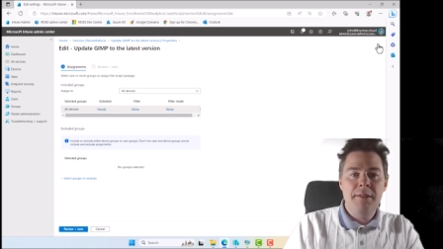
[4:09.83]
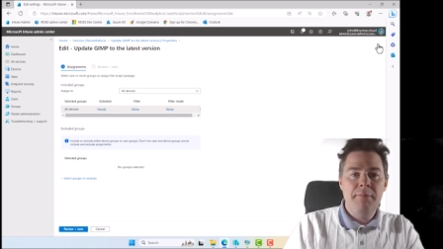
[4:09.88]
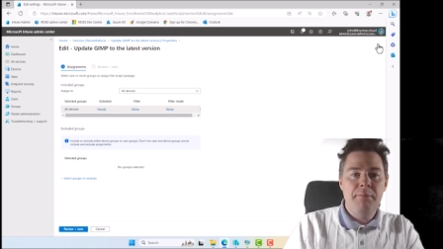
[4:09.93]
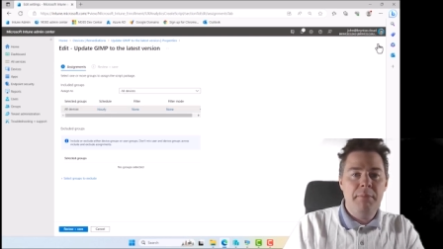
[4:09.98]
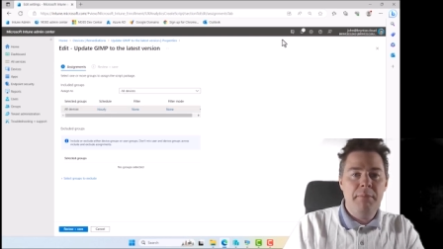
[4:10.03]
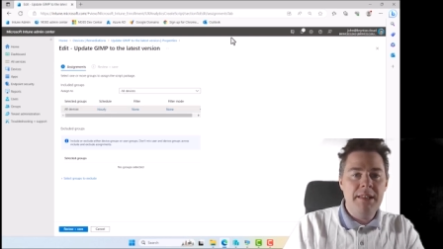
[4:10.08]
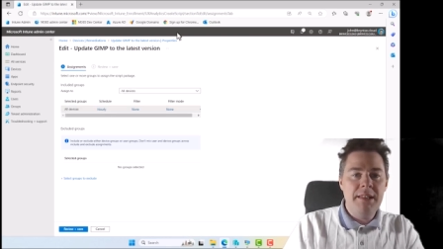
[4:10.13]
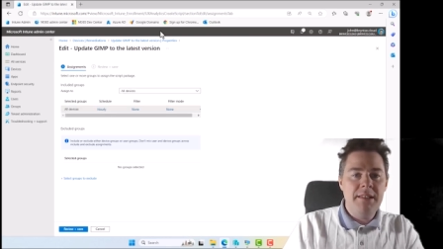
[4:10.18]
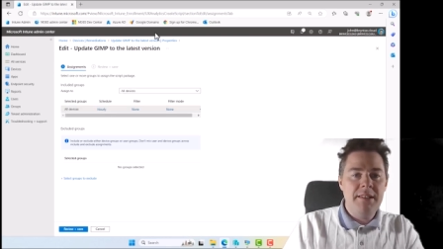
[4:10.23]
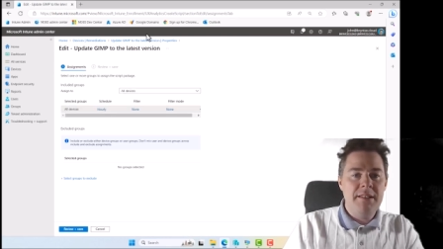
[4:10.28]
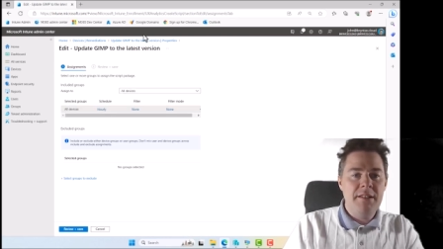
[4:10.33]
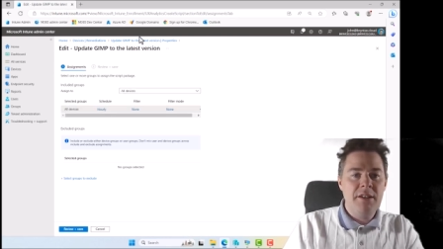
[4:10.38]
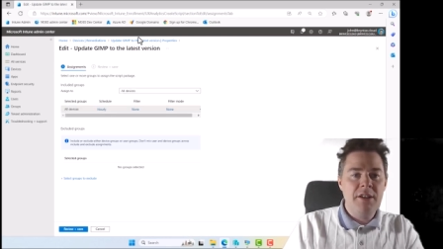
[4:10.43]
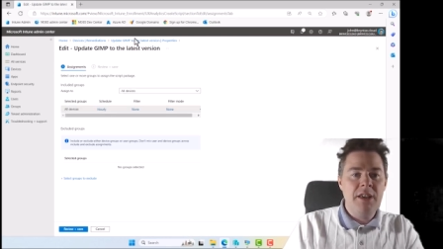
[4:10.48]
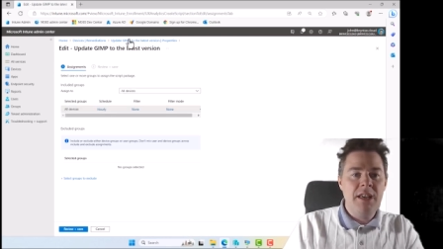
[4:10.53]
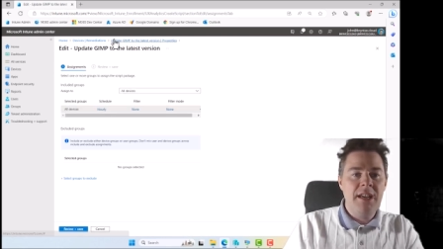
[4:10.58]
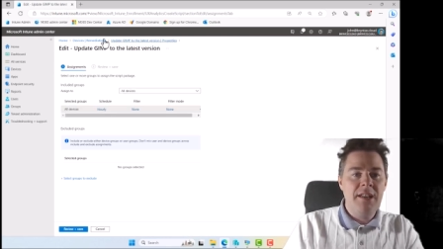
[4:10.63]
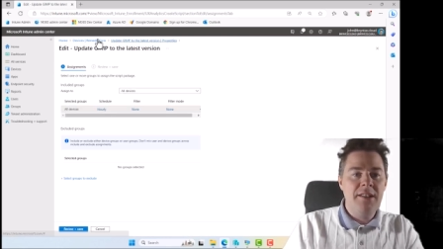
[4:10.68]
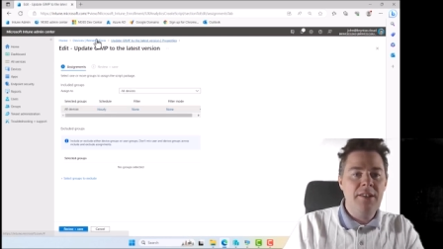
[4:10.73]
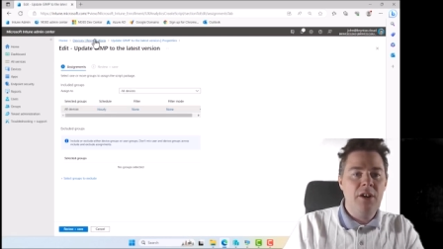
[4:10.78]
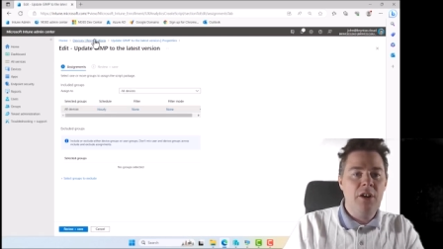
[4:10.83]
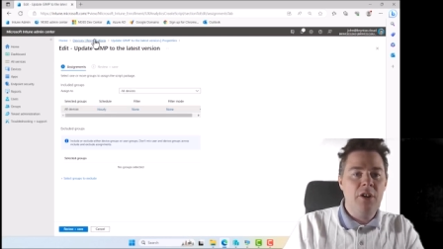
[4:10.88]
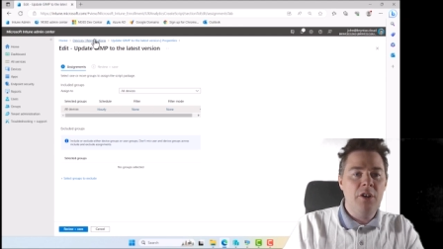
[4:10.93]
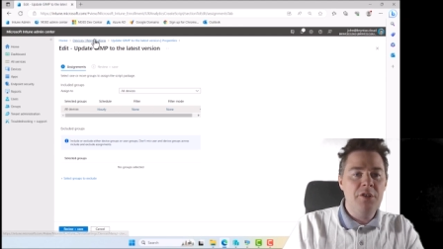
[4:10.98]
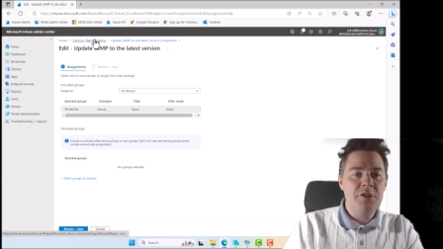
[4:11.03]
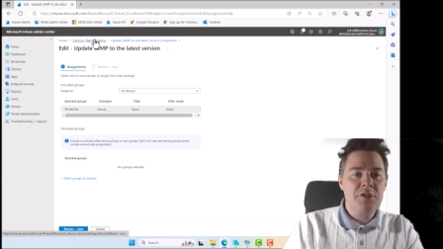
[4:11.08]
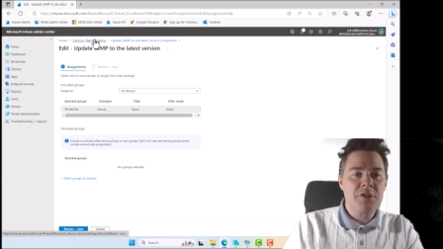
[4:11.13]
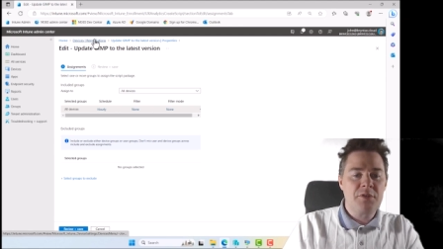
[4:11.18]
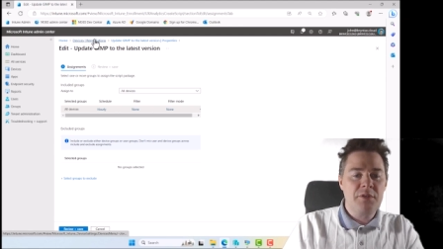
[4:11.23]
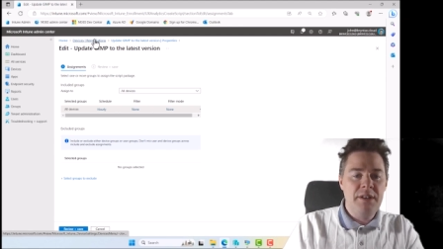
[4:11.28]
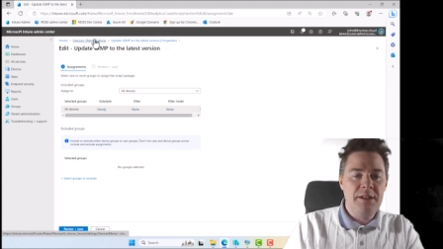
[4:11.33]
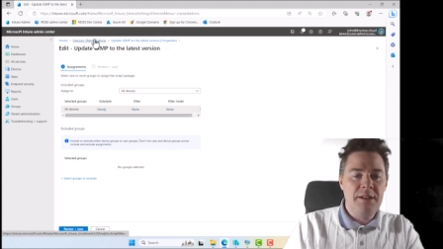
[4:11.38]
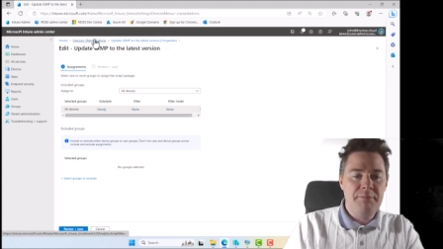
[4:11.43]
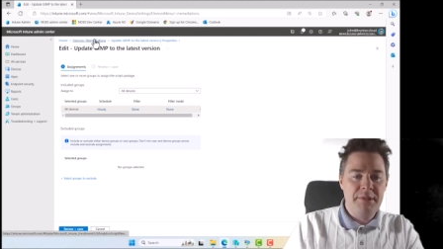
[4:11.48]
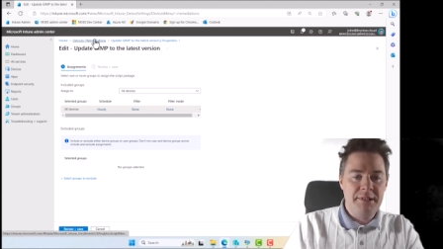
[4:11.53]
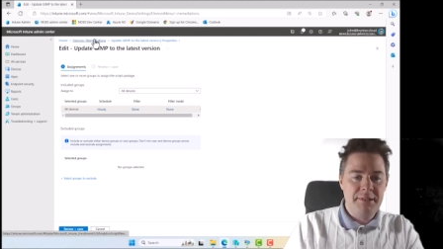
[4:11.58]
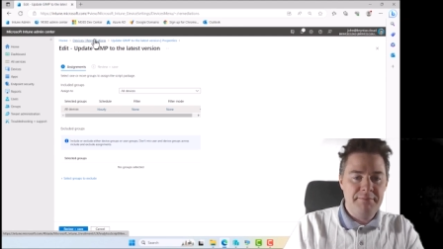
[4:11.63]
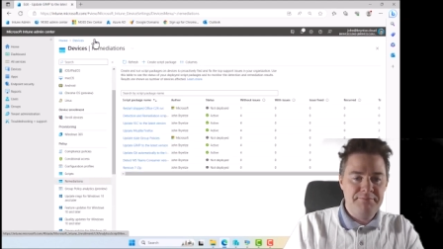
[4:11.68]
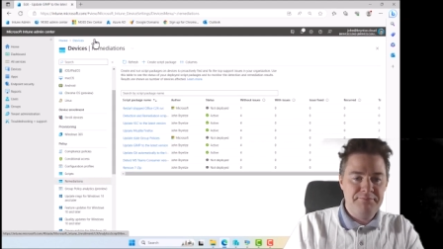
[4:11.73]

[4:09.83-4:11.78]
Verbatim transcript: But again, our script,